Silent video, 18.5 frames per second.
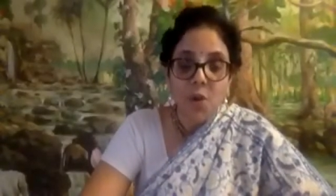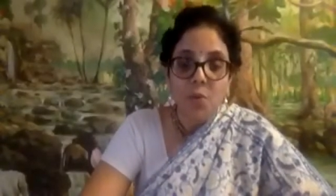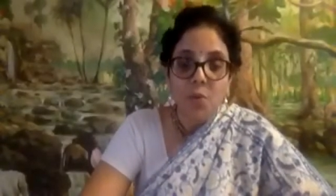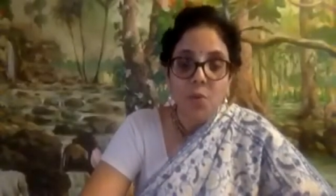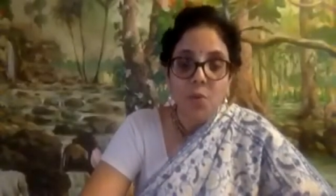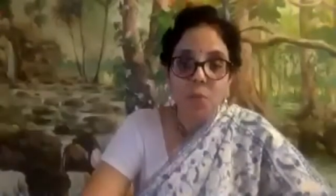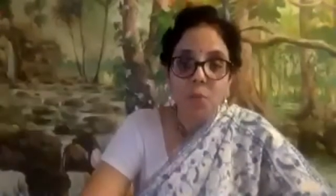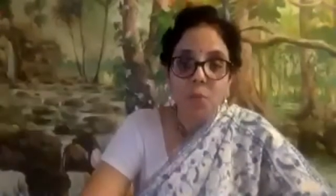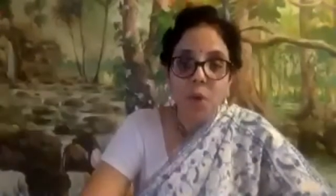
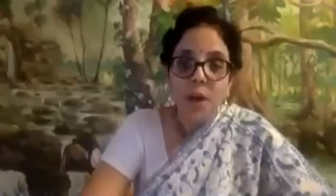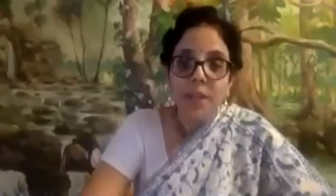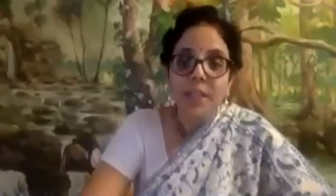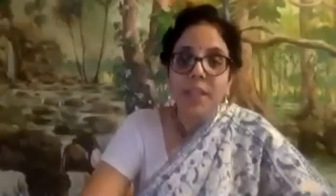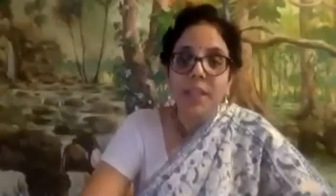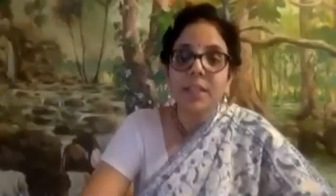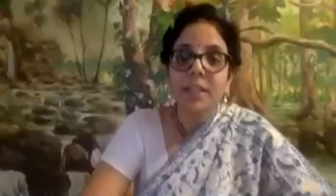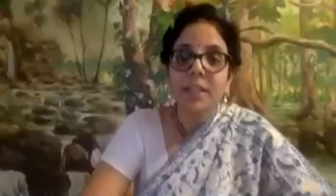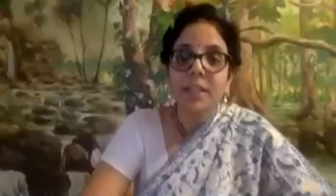what
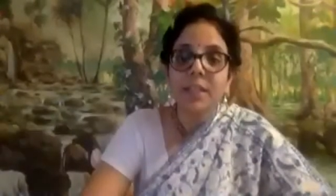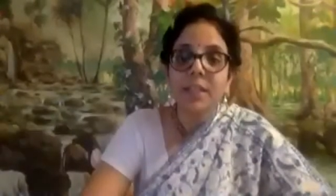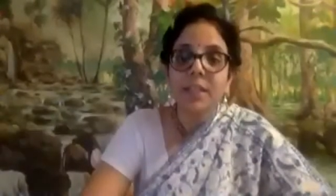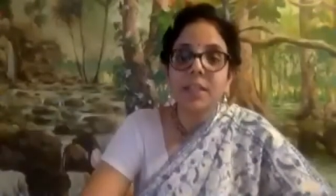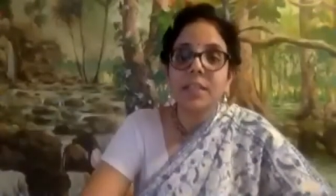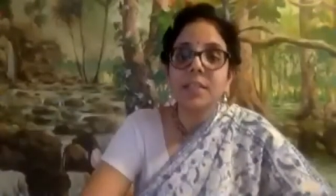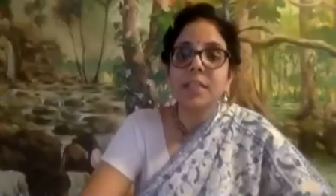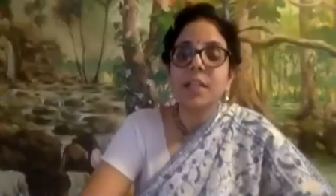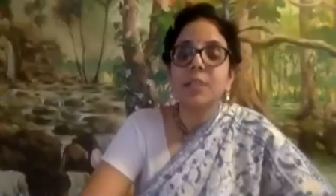can this
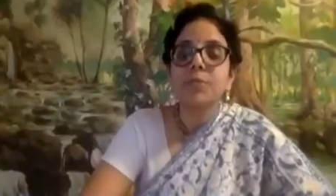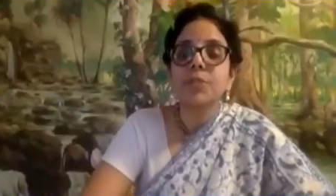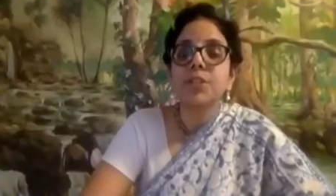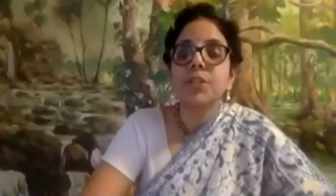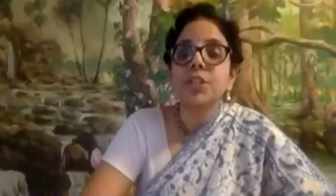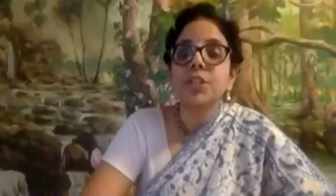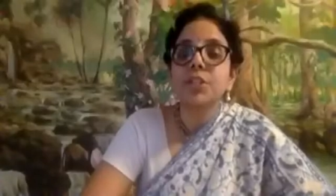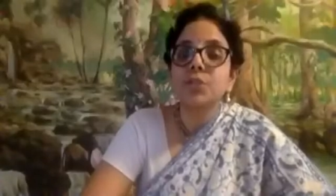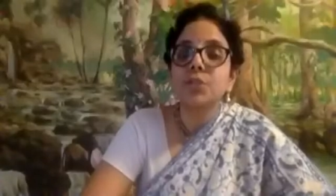
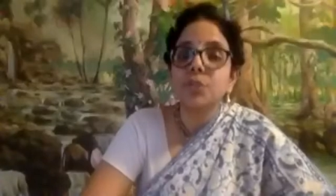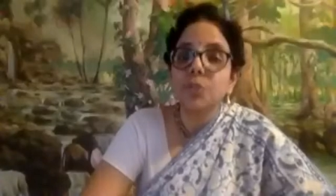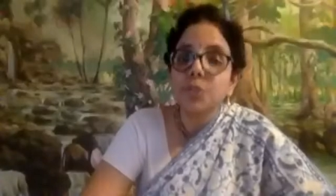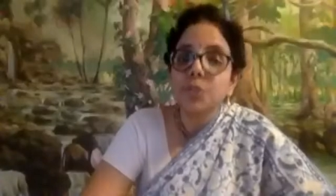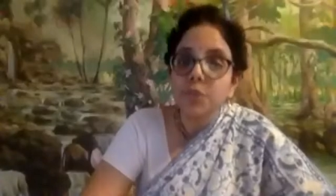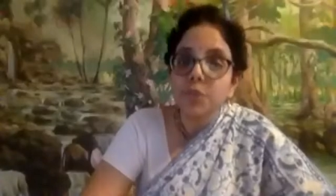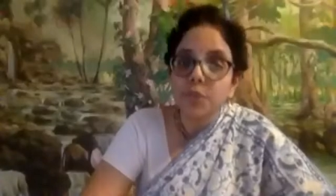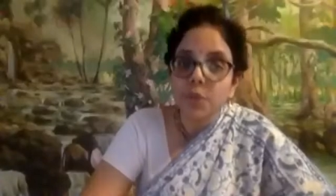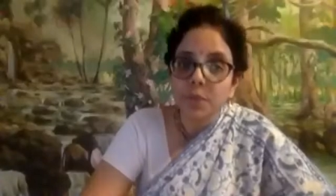community do
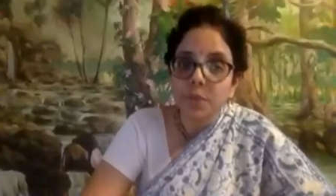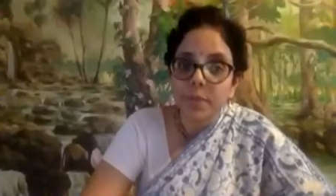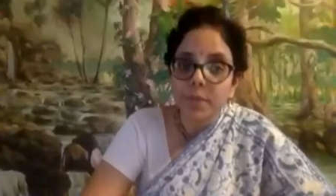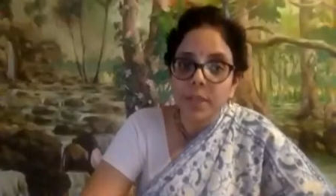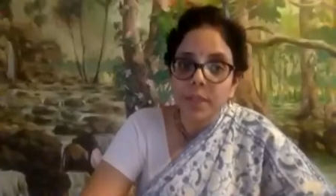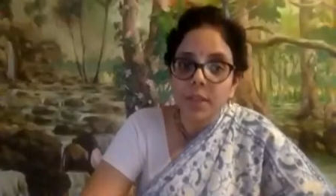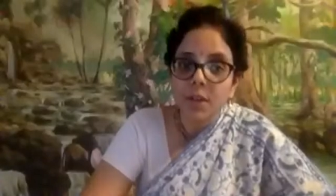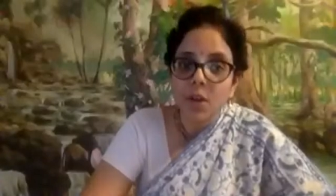for me,